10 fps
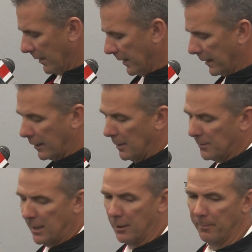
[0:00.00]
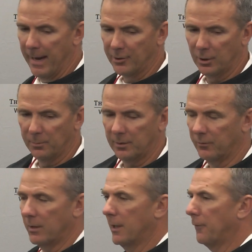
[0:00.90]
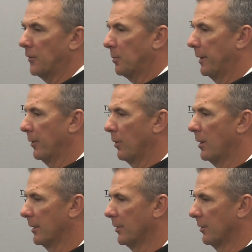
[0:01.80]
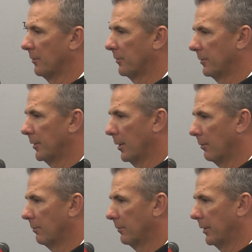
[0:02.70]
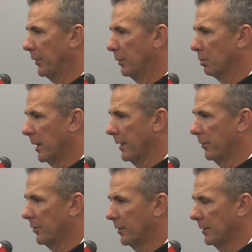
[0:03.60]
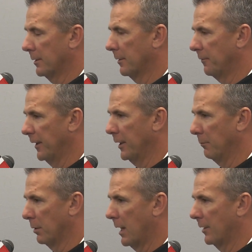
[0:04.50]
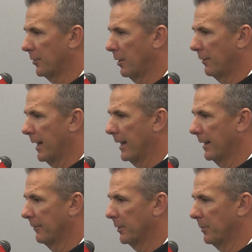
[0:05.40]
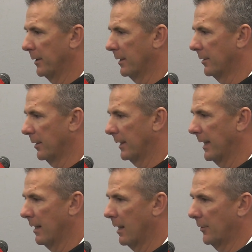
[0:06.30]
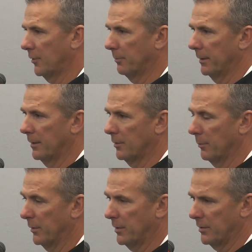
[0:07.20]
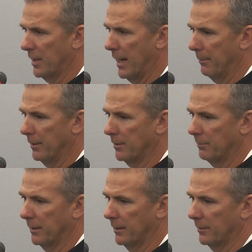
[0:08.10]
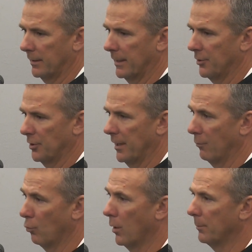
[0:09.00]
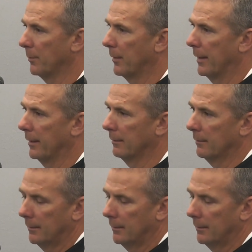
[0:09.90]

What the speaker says: Well, I think it comes down to matchups. If the defense playing well because of, you know, very good players and defeating blocks and all that, if it's because of chaos or because of missed assignments and because a guy just getting whooped by,